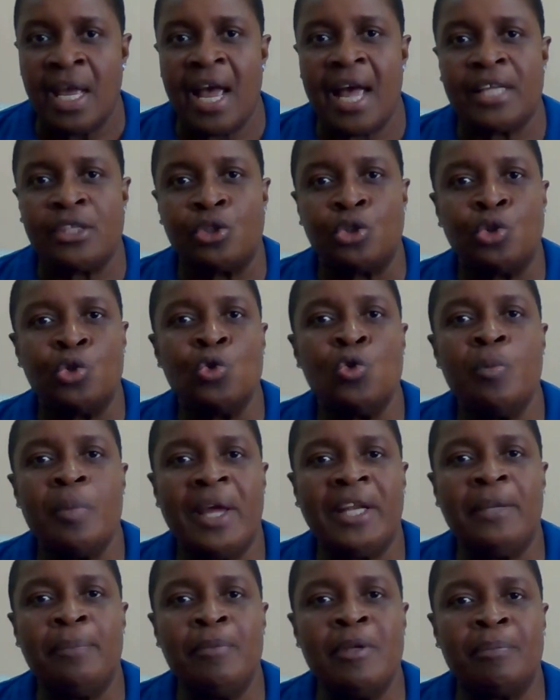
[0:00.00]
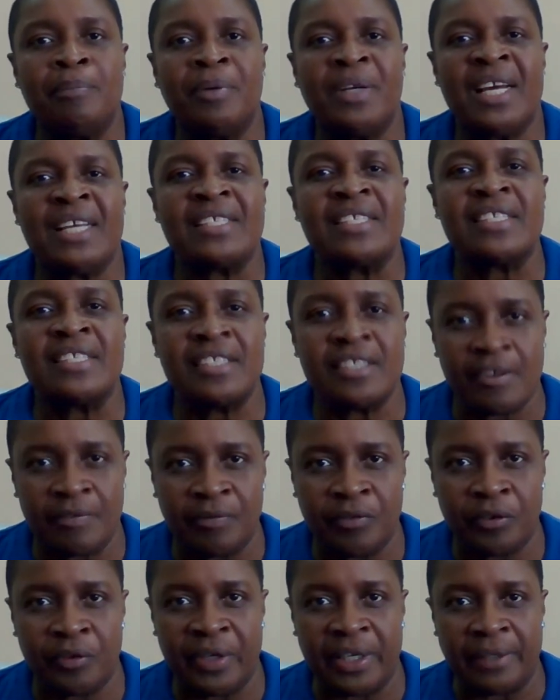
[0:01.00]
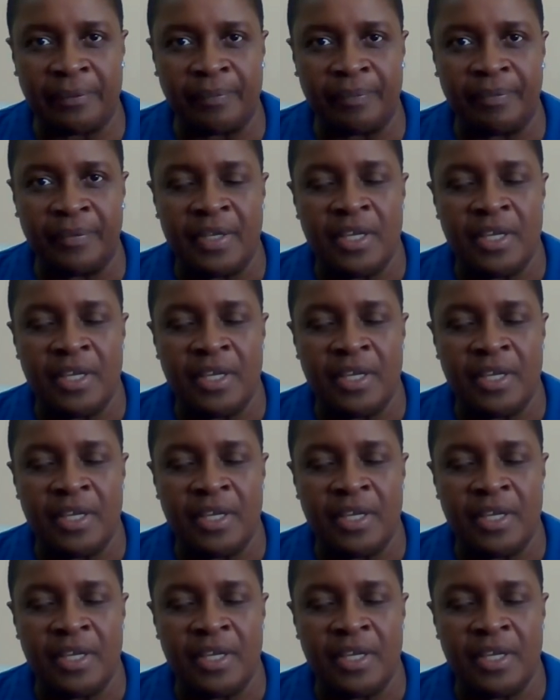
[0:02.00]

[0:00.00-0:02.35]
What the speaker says: and too many people are suffering.